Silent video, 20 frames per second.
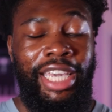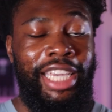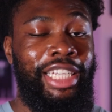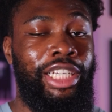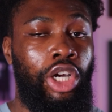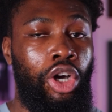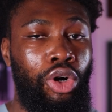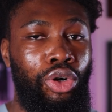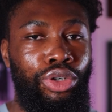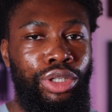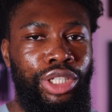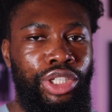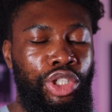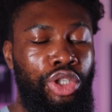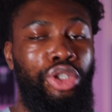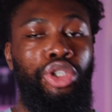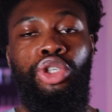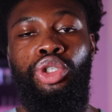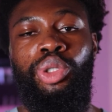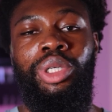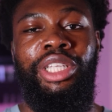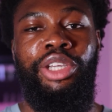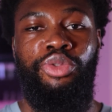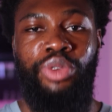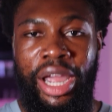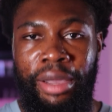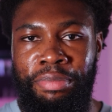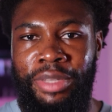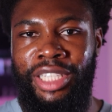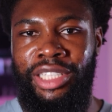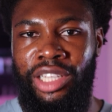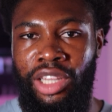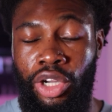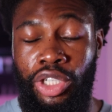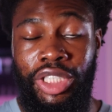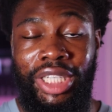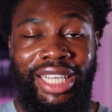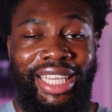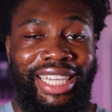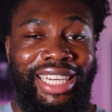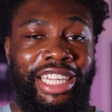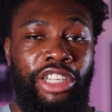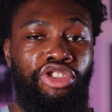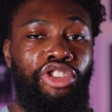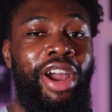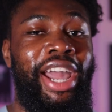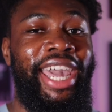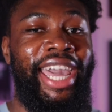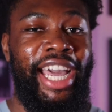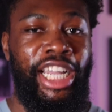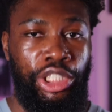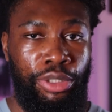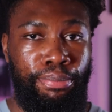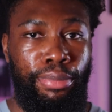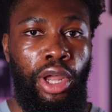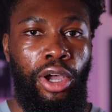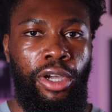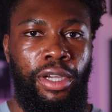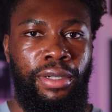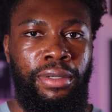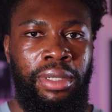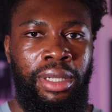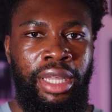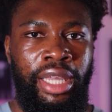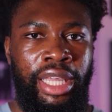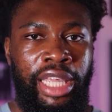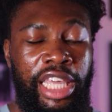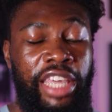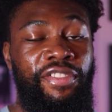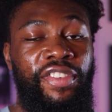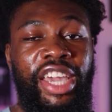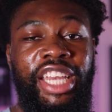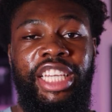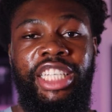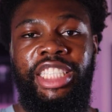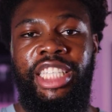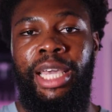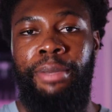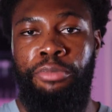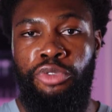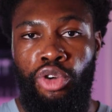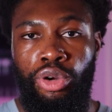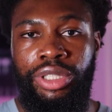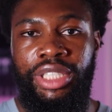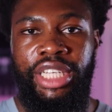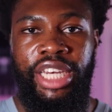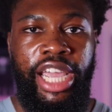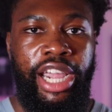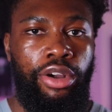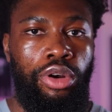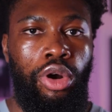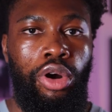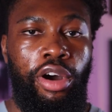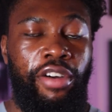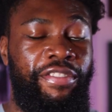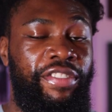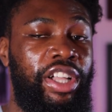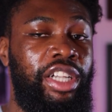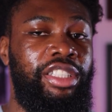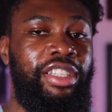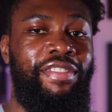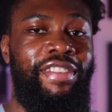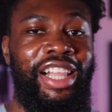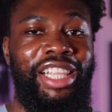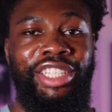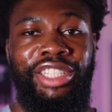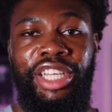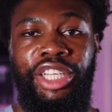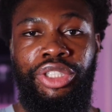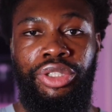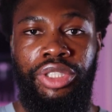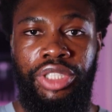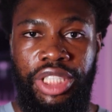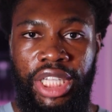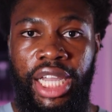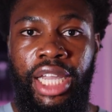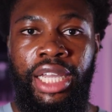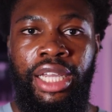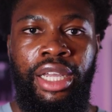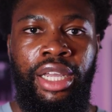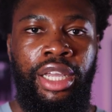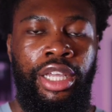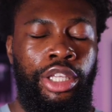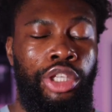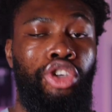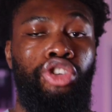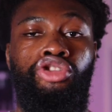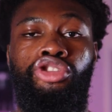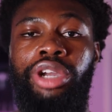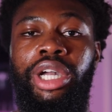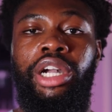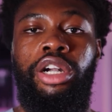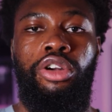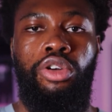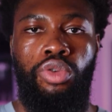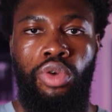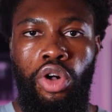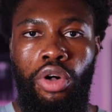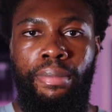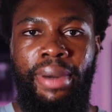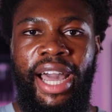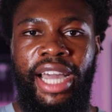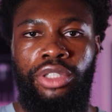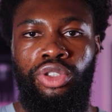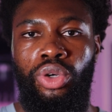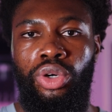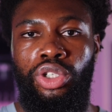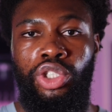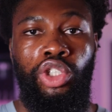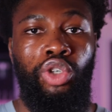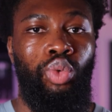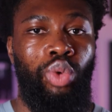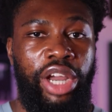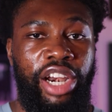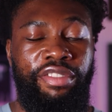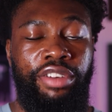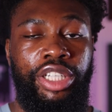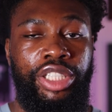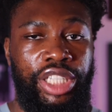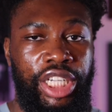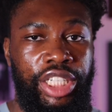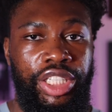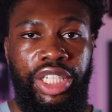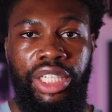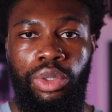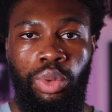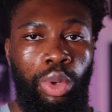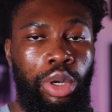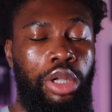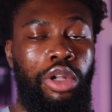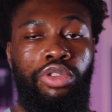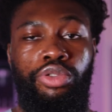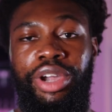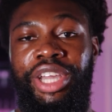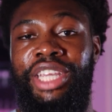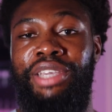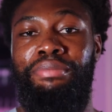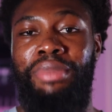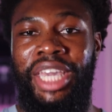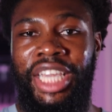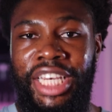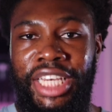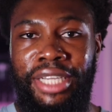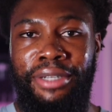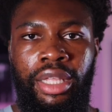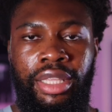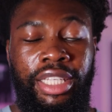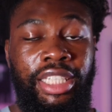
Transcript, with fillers: In code, you'd usually wrap this logic in a try-catch block. If any step throws an error or fails a validation check, you trigger a rollback to undo whatever changes were already made.